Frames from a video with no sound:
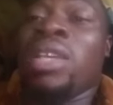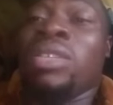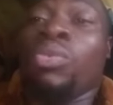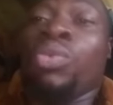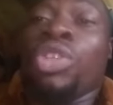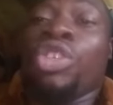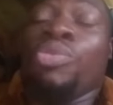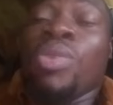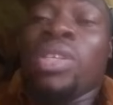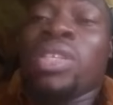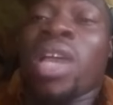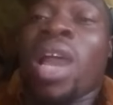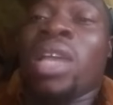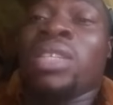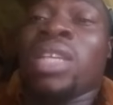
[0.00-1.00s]
which
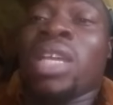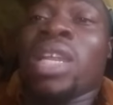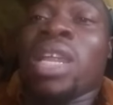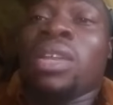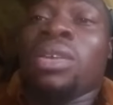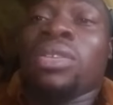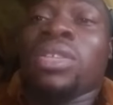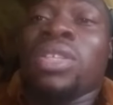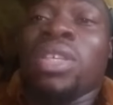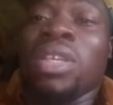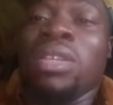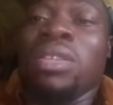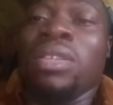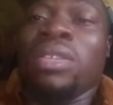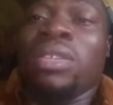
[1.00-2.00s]
means eyes that are not
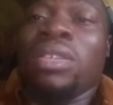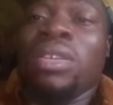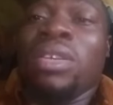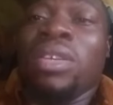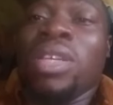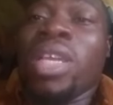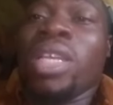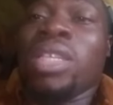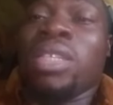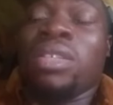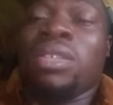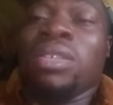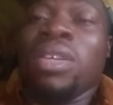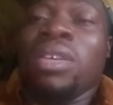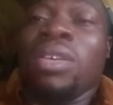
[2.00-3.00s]
seen.
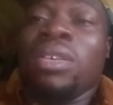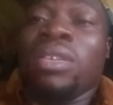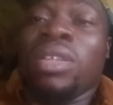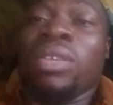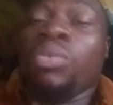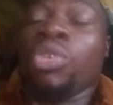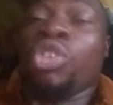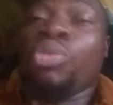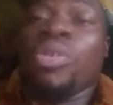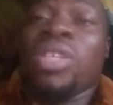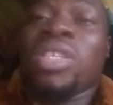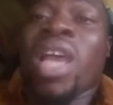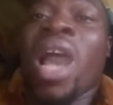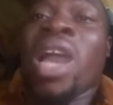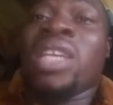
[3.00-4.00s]
Yes, which
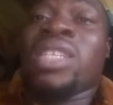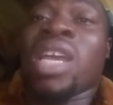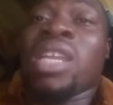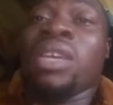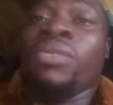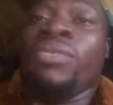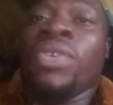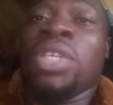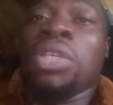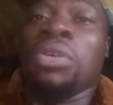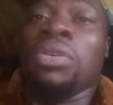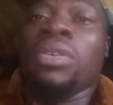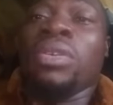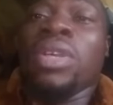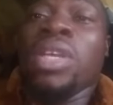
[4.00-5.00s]
means eyes that the
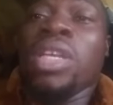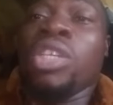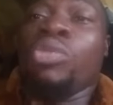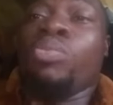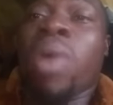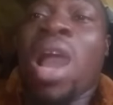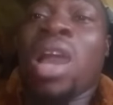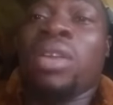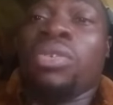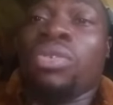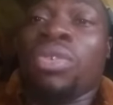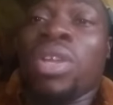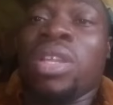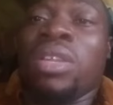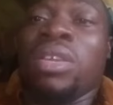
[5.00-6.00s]
vision is bad
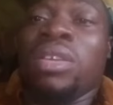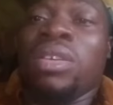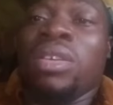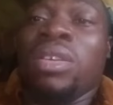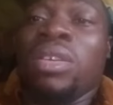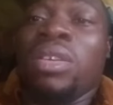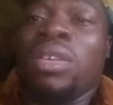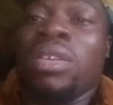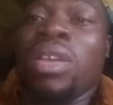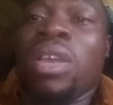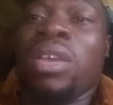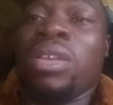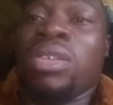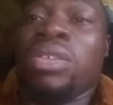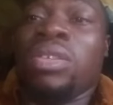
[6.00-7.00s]
already.
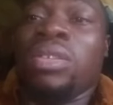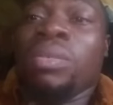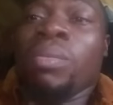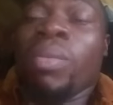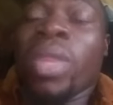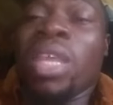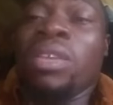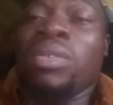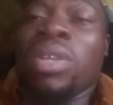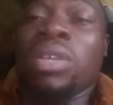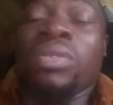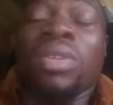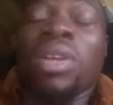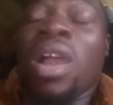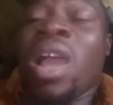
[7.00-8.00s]
Yes,
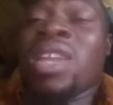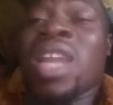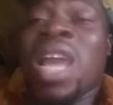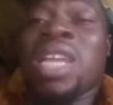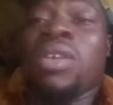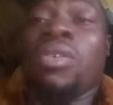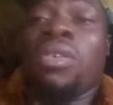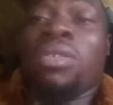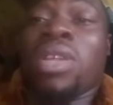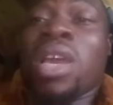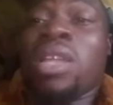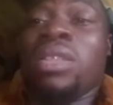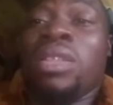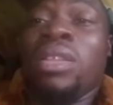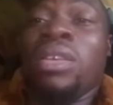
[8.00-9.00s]
and all
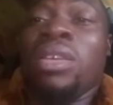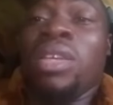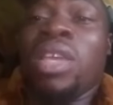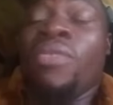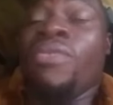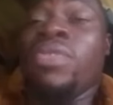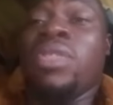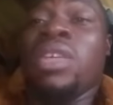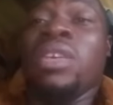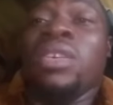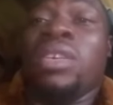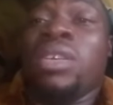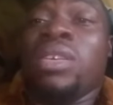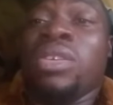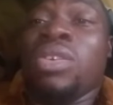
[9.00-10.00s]
that. If you
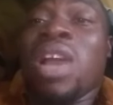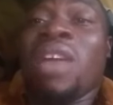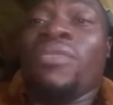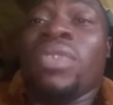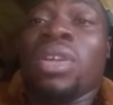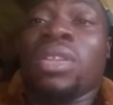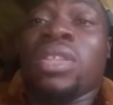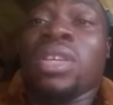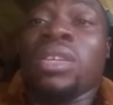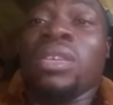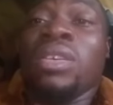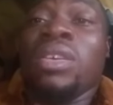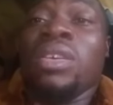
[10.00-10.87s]
think you have nothing,